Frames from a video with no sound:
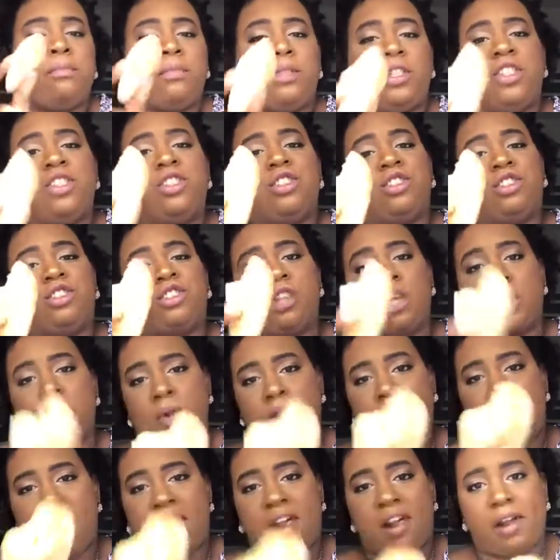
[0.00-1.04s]
These are so
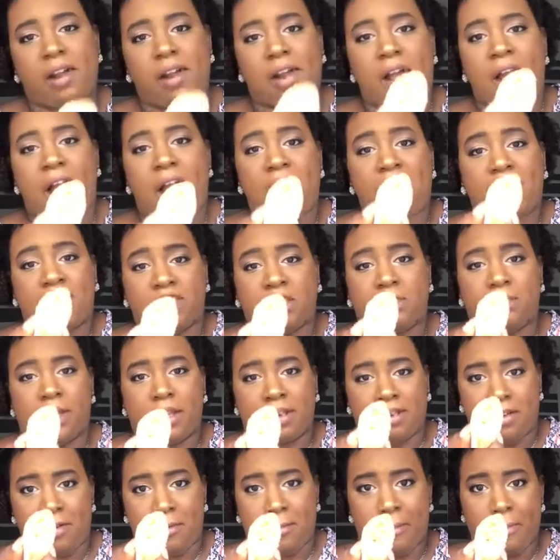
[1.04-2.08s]
not I
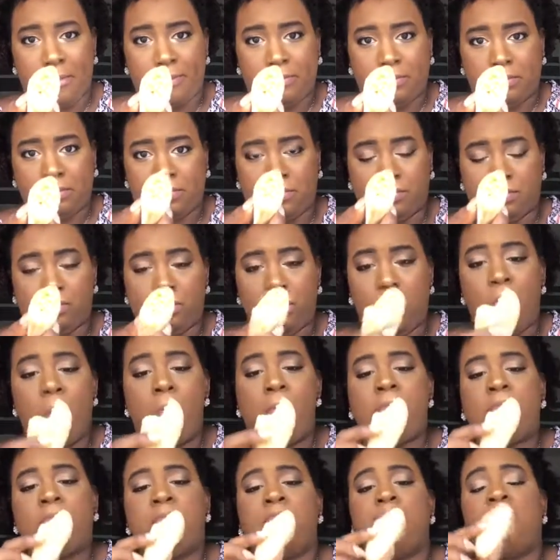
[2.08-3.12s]
expected.
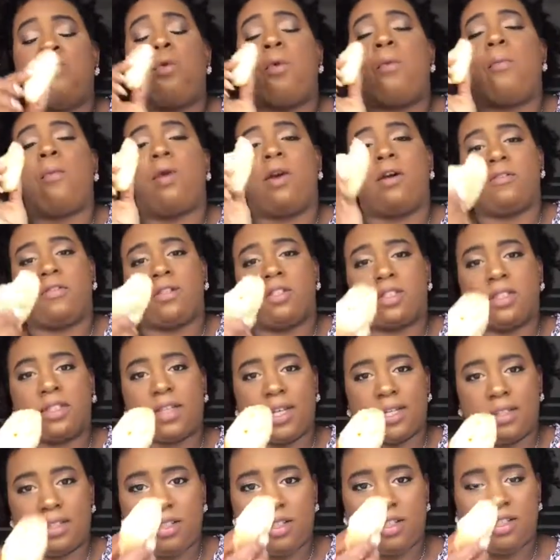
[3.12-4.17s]
When I first
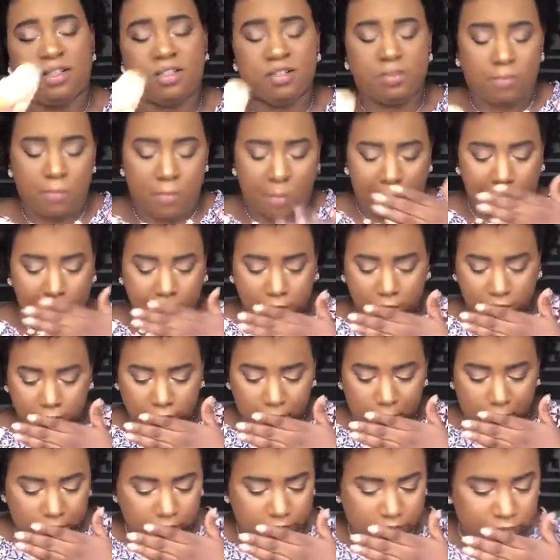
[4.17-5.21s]
got these,
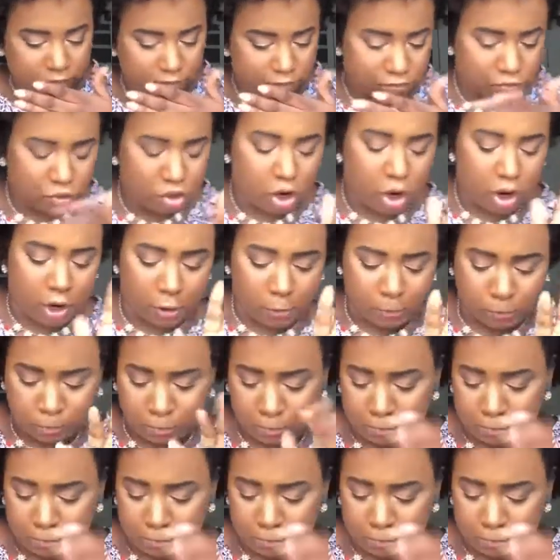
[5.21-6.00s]
I'm sorry,